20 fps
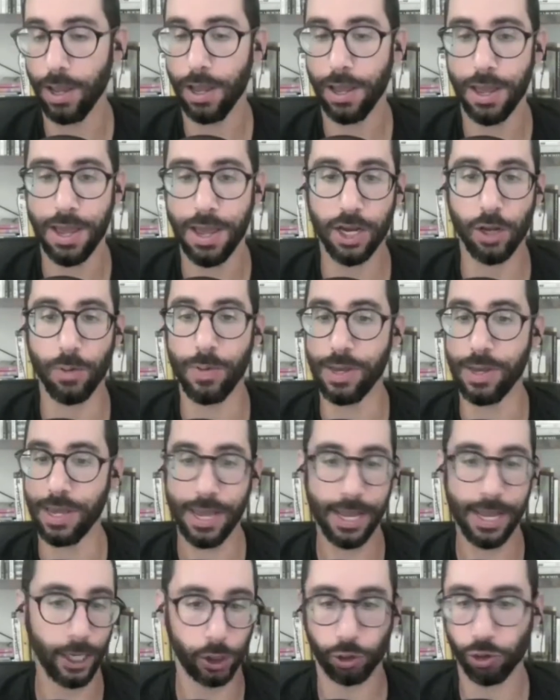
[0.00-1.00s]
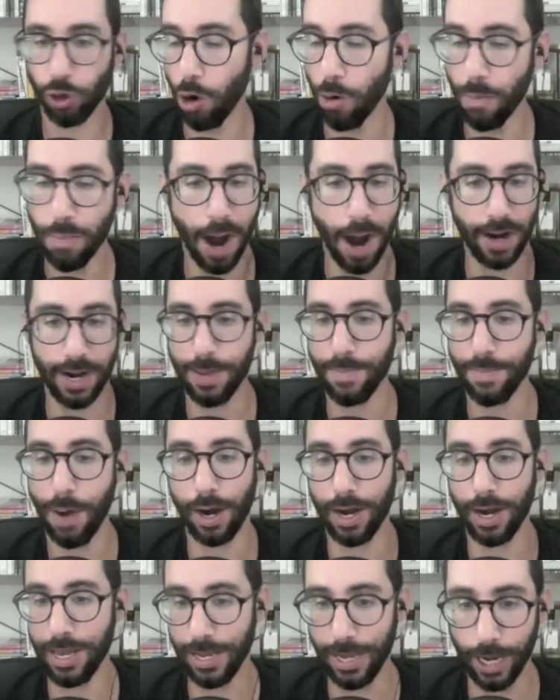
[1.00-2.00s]
It could be intro, body,
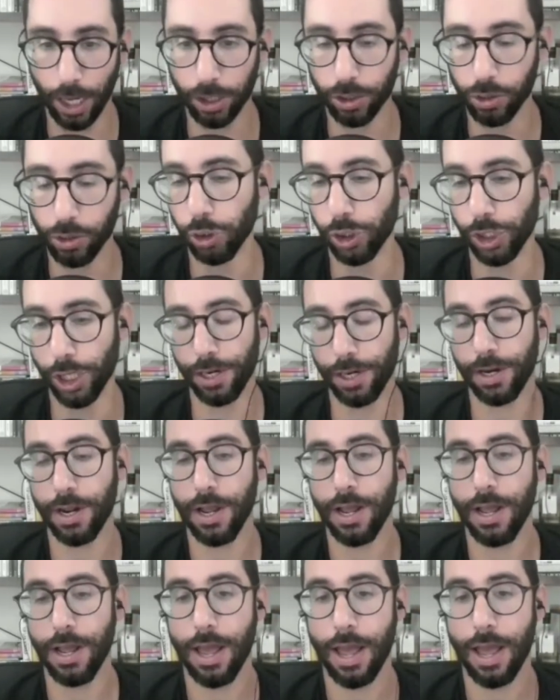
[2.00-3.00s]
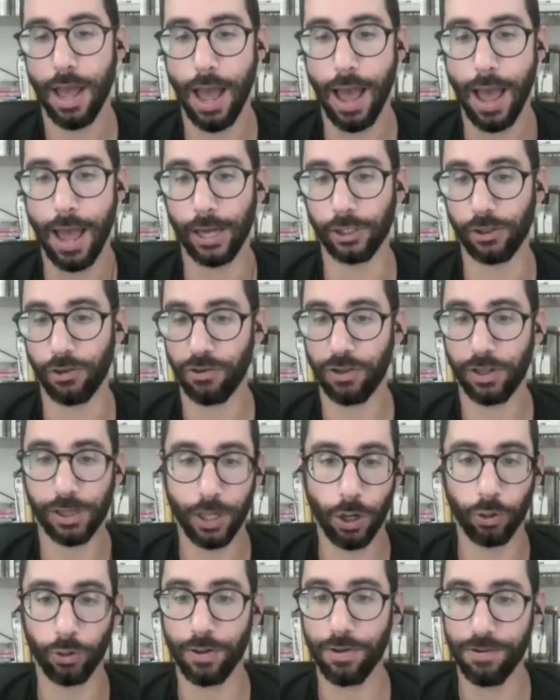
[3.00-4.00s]
body, conclusion, and just
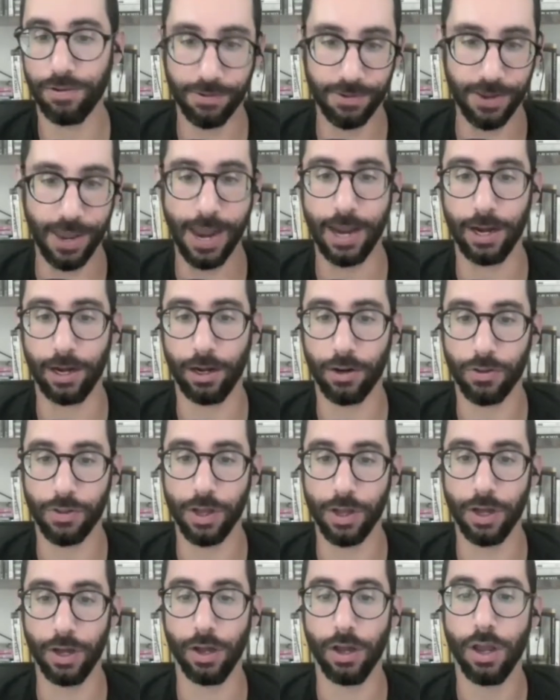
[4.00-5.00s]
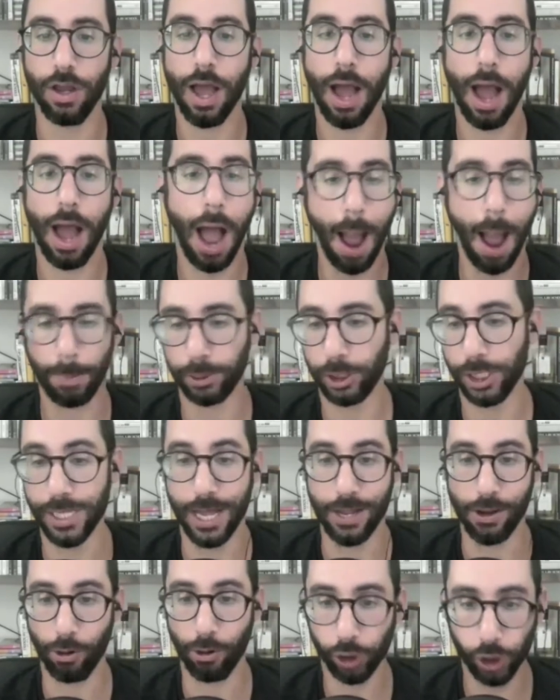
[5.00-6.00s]
clearly state the option that
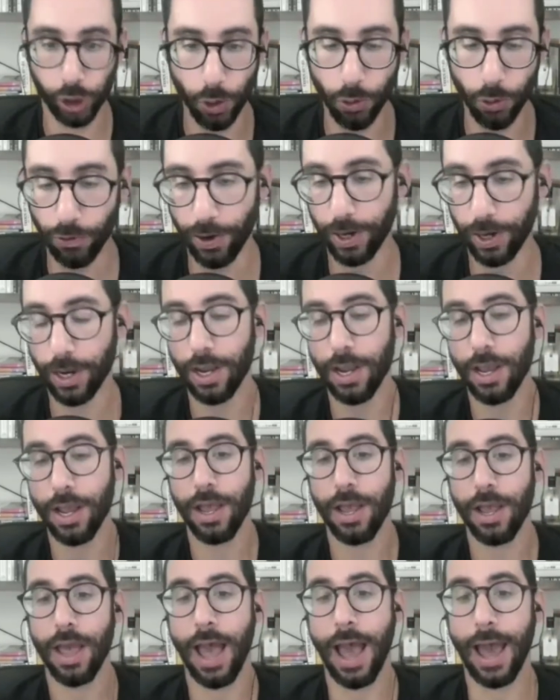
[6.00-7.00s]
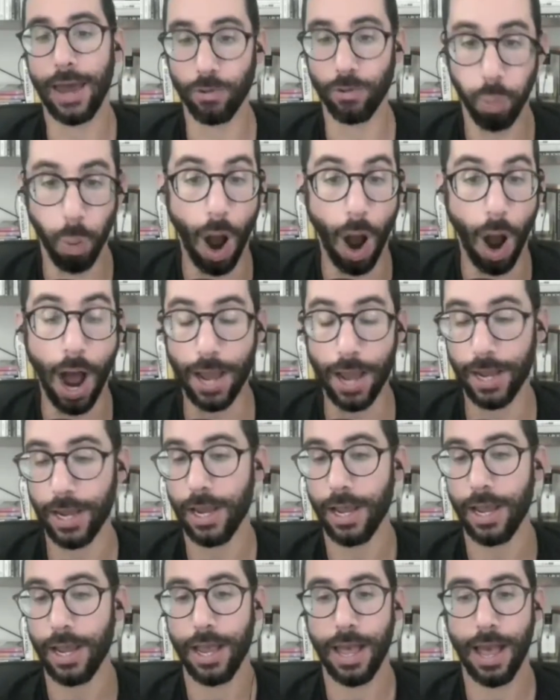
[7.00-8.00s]
you're choosing and why,
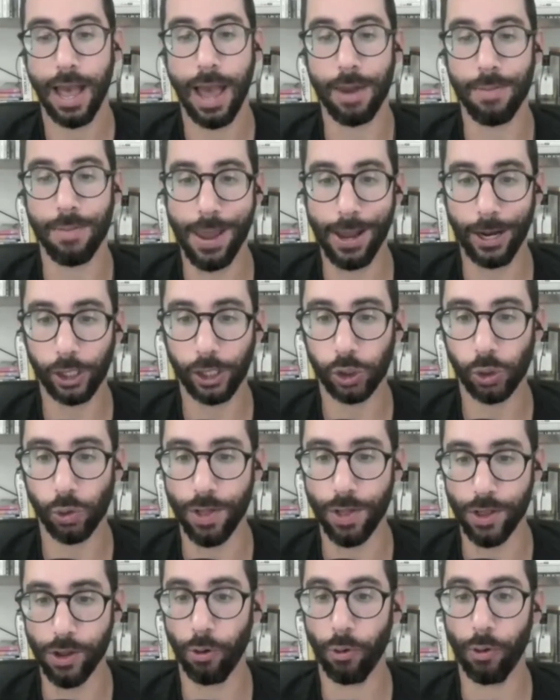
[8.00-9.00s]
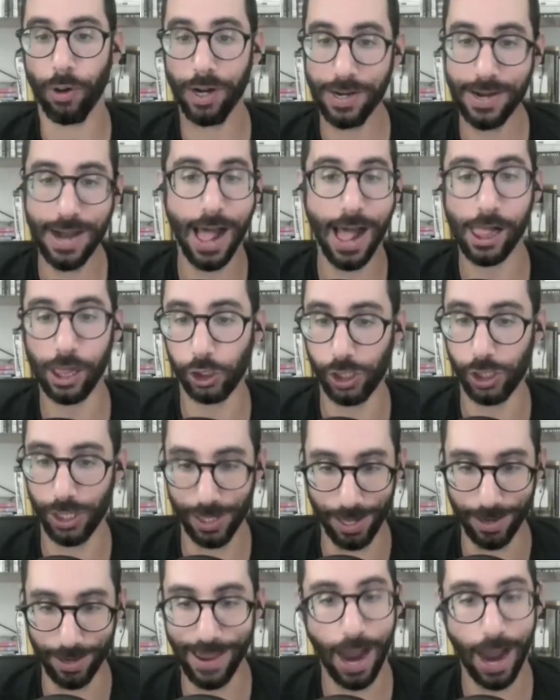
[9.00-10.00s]
and make sure that you're acknowledging the
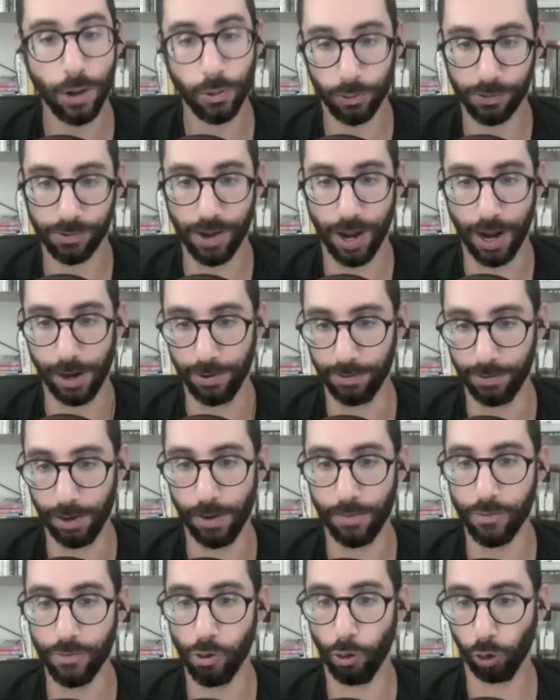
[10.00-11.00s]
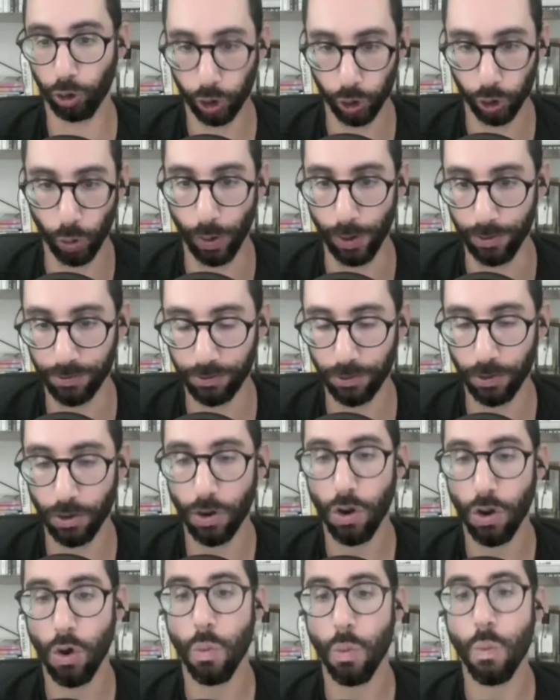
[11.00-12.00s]
downsides of your choice
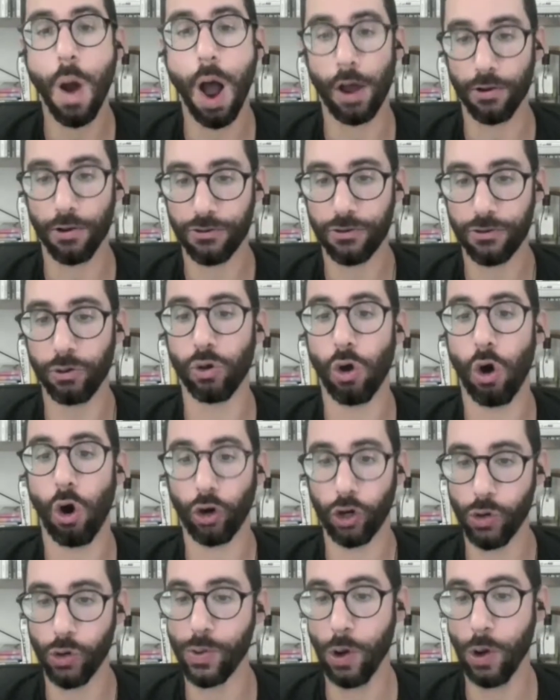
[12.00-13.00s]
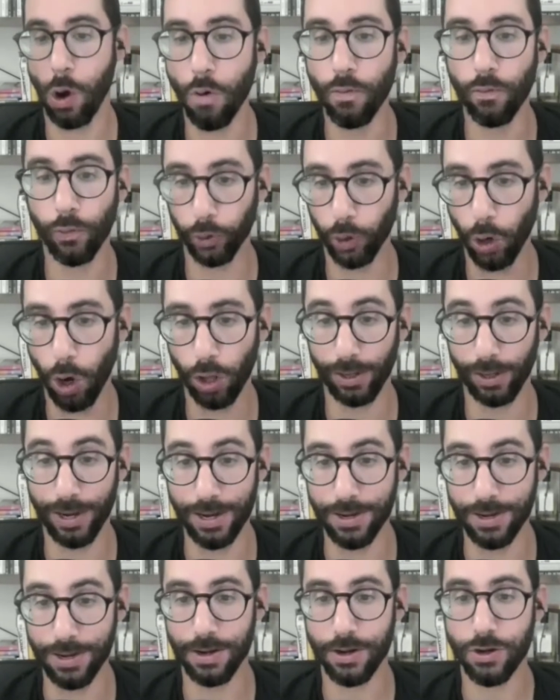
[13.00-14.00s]
while still arguing overall
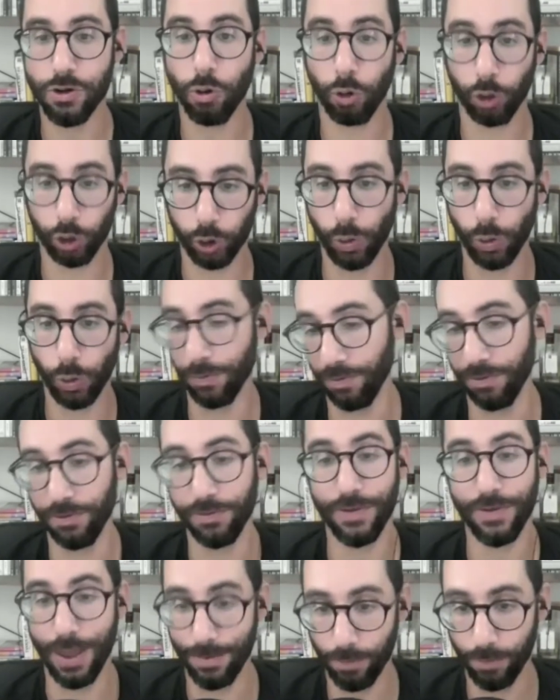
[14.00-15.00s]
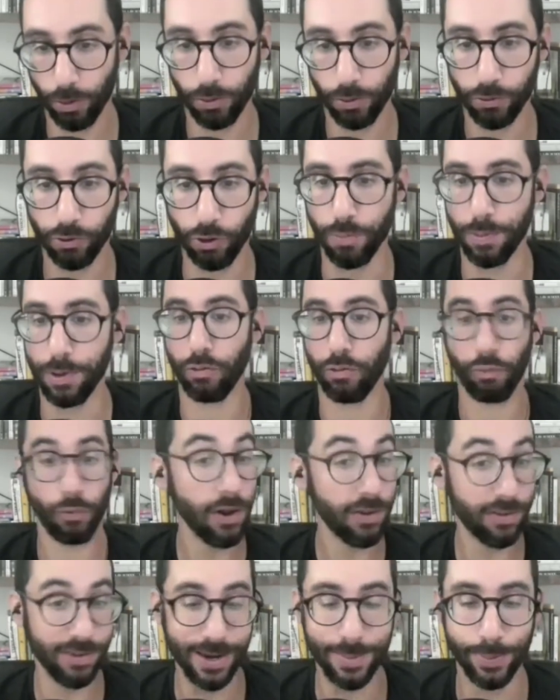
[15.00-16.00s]
in your choice's favor. So, be
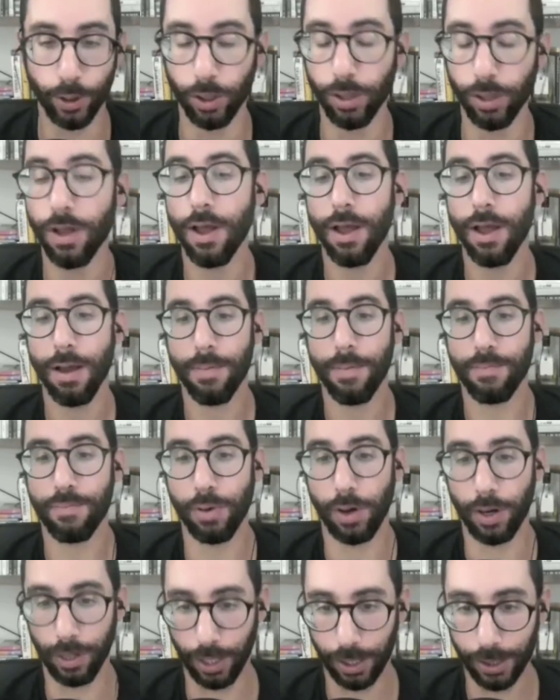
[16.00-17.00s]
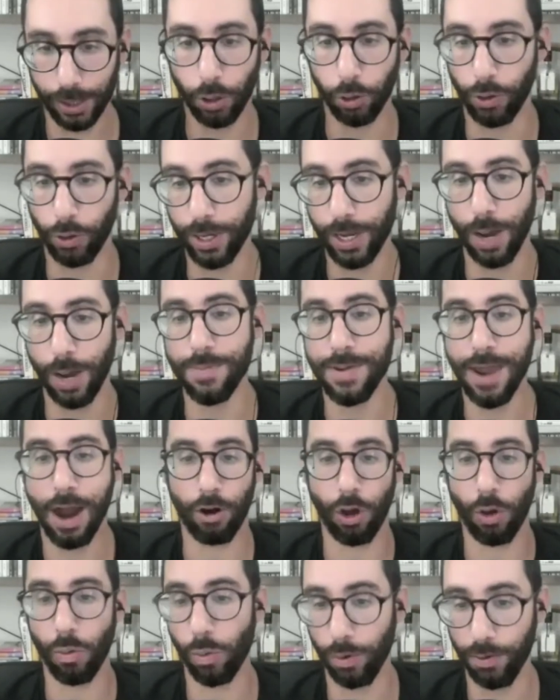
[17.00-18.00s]
reasonable, but clearly come down
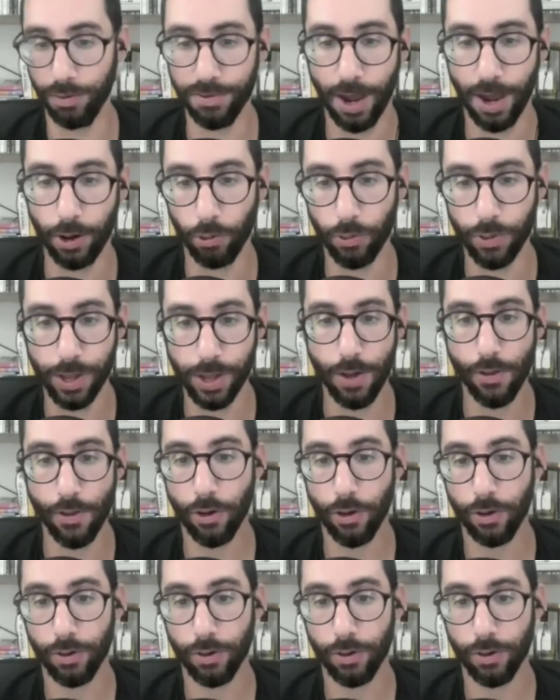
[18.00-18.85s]
on one side or the other.